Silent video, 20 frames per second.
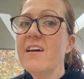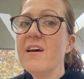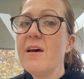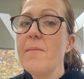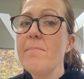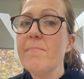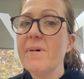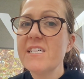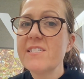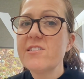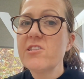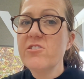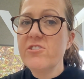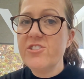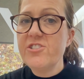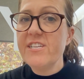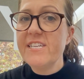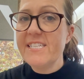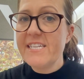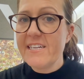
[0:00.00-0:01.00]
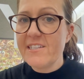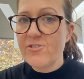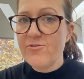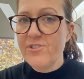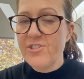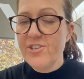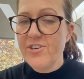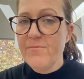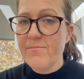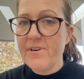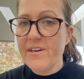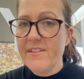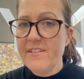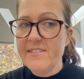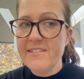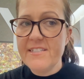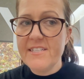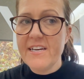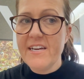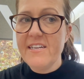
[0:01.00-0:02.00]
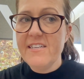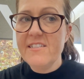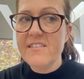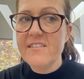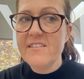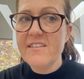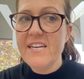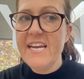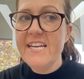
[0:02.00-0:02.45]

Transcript: must lodge their tax return by this date.